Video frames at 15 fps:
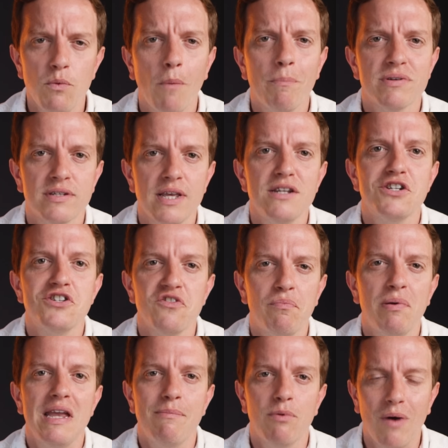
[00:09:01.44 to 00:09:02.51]
what percentage of
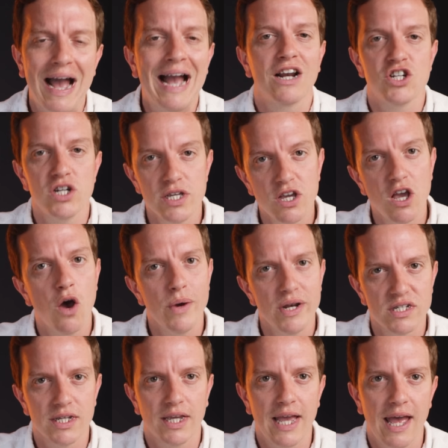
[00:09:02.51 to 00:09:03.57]
people actually go
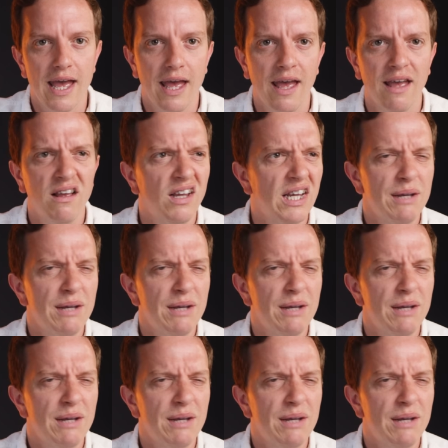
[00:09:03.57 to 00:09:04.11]
into care,